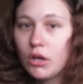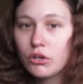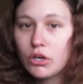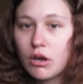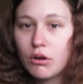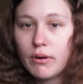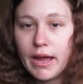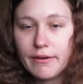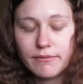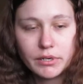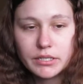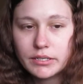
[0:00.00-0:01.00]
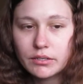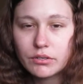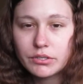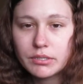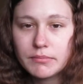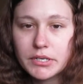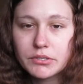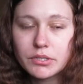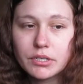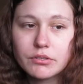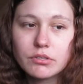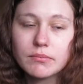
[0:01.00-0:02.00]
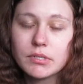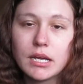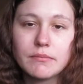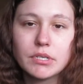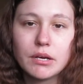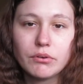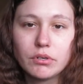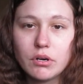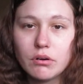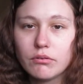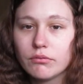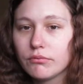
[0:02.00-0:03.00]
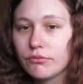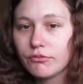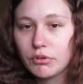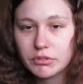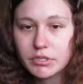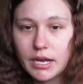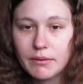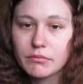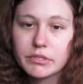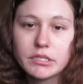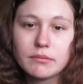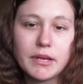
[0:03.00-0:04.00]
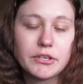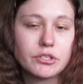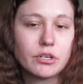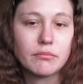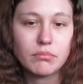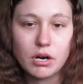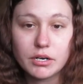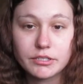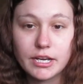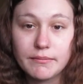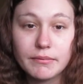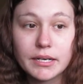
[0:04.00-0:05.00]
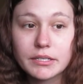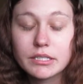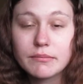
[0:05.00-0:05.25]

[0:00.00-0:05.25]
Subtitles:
go every single semester. Sometimes I would go full-time one semester and part-time next